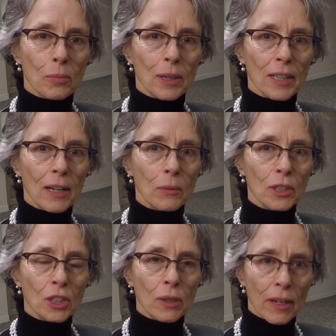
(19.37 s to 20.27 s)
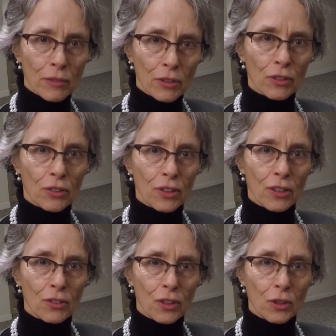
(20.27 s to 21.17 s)
but I wish you every
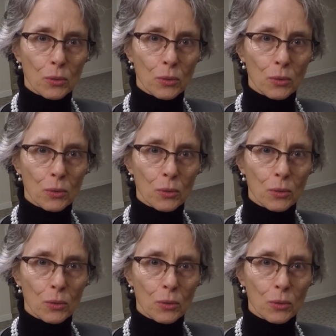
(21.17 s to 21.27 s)
success in your